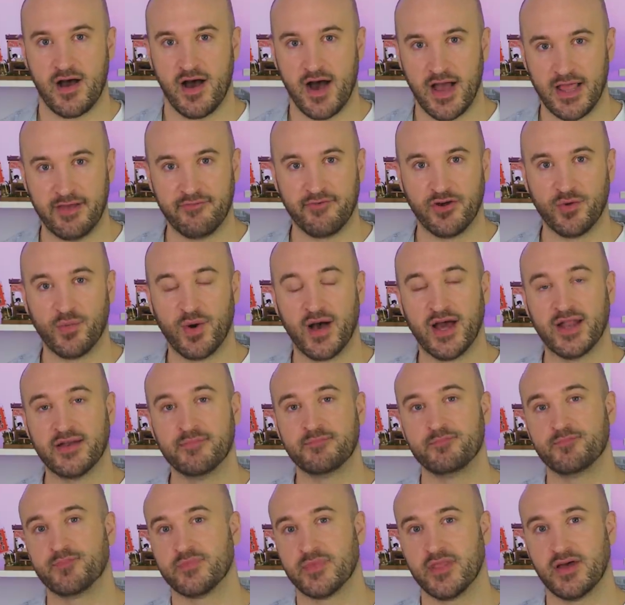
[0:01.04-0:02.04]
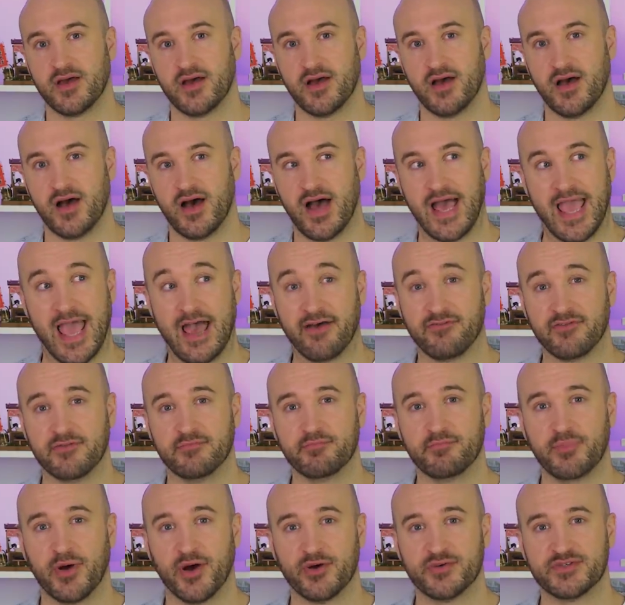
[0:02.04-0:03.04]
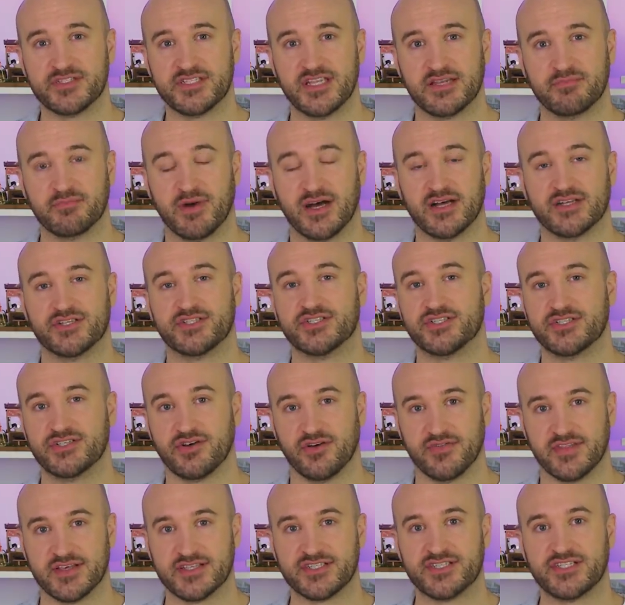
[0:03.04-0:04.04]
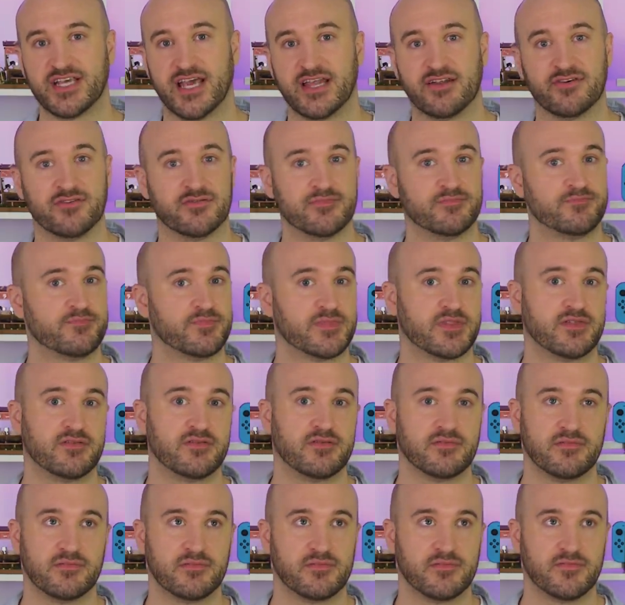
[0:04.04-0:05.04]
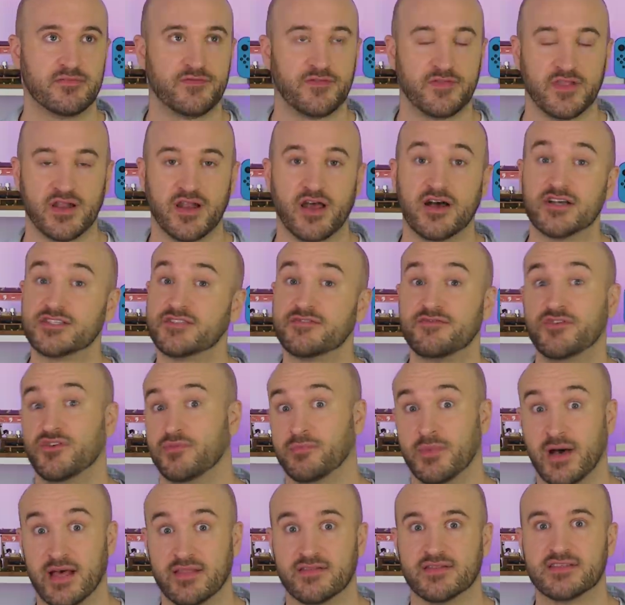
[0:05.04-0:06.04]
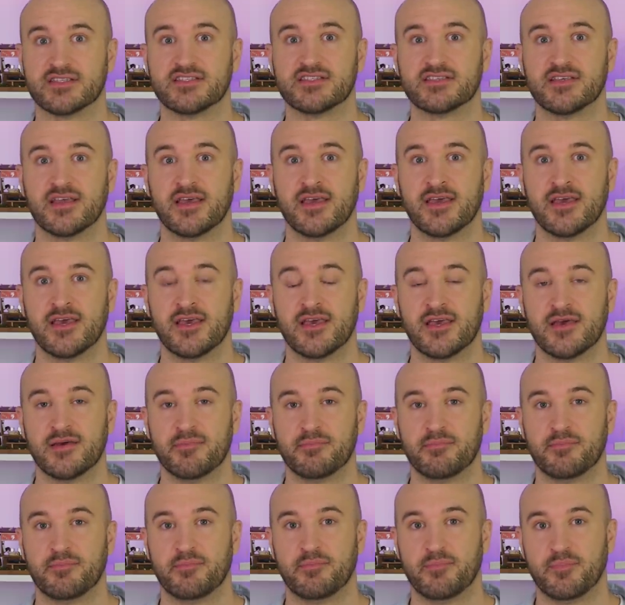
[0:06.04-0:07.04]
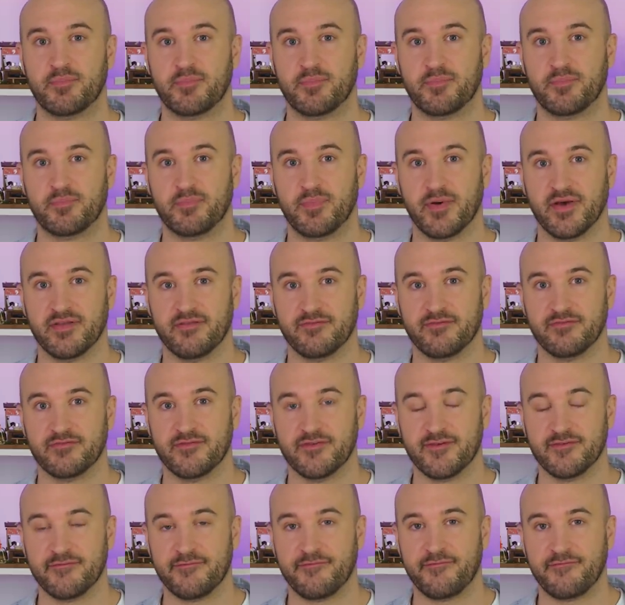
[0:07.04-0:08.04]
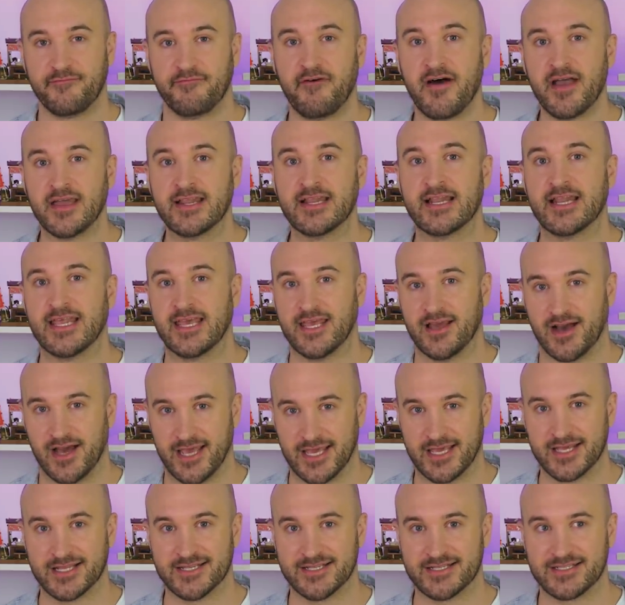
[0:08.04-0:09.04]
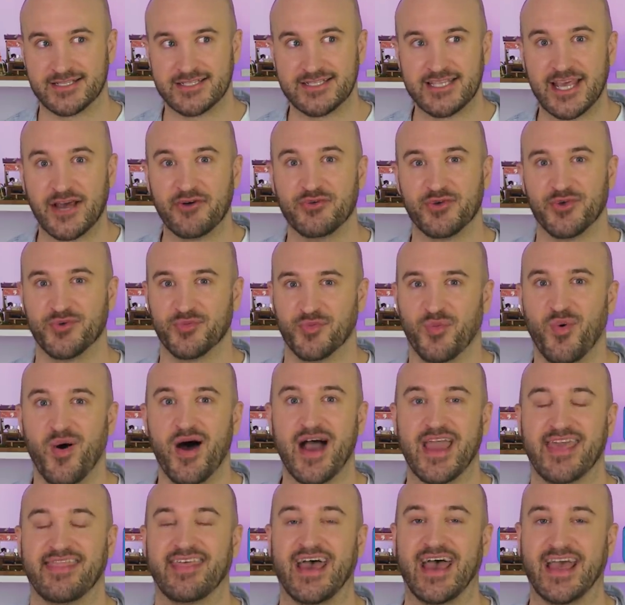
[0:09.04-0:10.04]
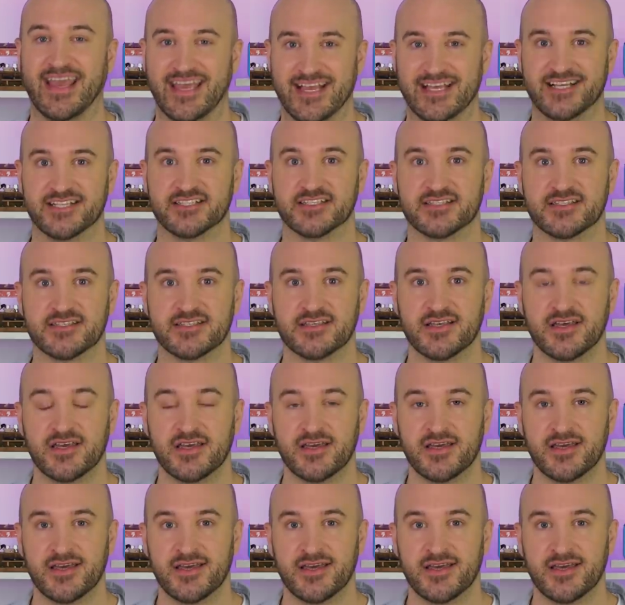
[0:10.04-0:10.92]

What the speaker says: Hi everyone. I haven't posted much on this channel for the last few months, but finally I can tell you why that is.